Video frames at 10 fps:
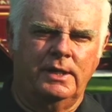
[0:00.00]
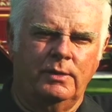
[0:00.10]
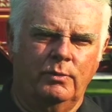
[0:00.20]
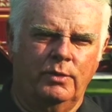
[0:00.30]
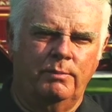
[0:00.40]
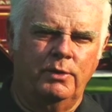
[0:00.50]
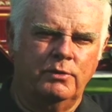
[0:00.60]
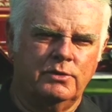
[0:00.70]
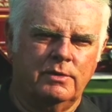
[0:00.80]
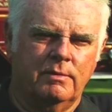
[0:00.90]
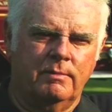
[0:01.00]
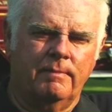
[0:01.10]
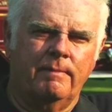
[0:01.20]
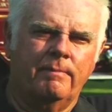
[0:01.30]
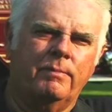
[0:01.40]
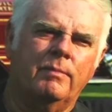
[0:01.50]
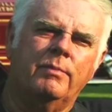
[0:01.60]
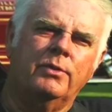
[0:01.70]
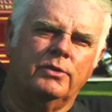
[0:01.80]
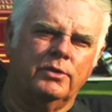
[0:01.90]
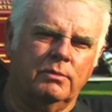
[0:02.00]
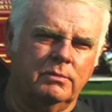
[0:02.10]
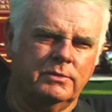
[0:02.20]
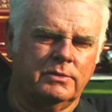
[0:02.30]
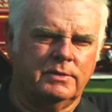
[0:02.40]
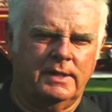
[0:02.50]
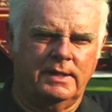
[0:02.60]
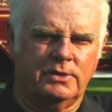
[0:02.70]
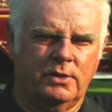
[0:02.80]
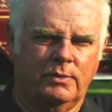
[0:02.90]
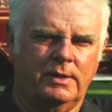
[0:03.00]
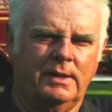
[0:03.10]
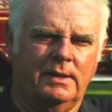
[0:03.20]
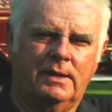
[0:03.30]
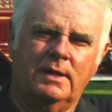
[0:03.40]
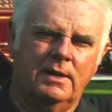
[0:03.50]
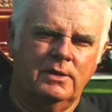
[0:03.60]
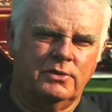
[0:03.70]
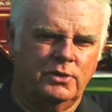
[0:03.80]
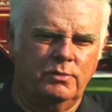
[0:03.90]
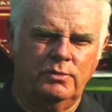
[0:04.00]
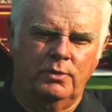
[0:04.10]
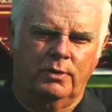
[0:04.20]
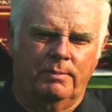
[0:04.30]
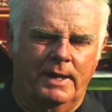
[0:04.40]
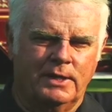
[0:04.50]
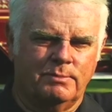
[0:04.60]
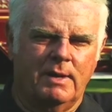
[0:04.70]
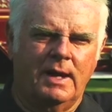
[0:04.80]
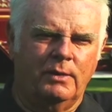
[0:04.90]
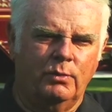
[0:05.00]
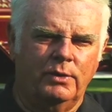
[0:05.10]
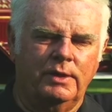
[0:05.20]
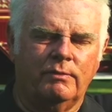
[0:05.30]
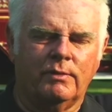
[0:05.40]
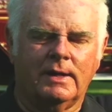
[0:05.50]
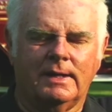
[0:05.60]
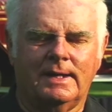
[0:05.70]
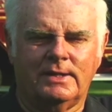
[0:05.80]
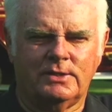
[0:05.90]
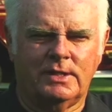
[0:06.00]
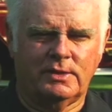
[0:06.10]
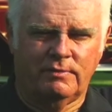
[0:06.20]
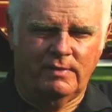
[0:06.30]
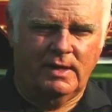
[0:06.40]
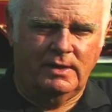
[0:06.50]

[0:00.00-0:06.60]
it and would abuse it and put tools and things on it, and soon you could pass by it and wouldn't even recognize it as a fire